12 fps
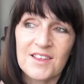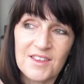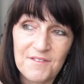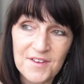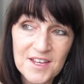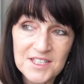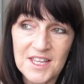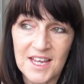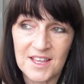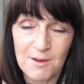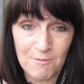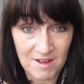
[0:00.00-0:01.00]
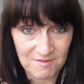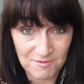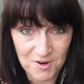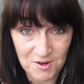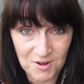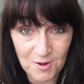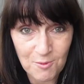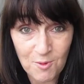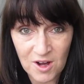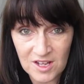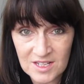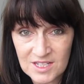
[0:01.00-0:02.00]
The first thing that went wrong
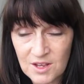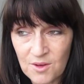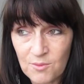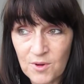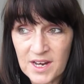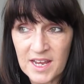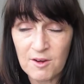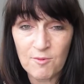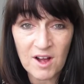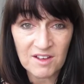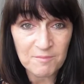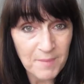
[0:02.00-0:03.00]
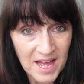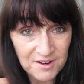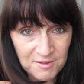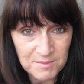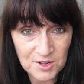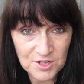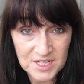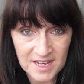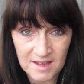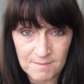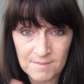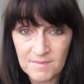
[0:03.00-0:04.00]
was when he arrived back from
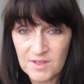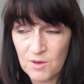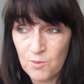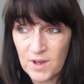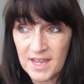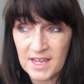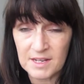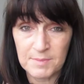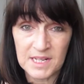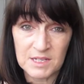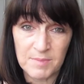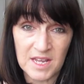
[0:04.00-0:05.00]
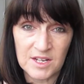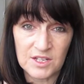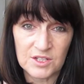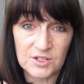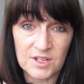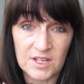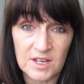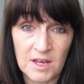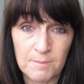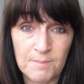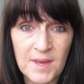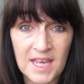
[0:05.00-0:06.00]
Nottingham, the week had been spent doing
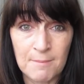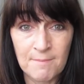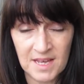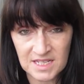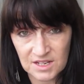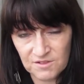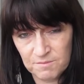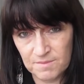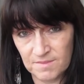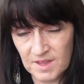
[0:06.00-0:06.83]
a big massive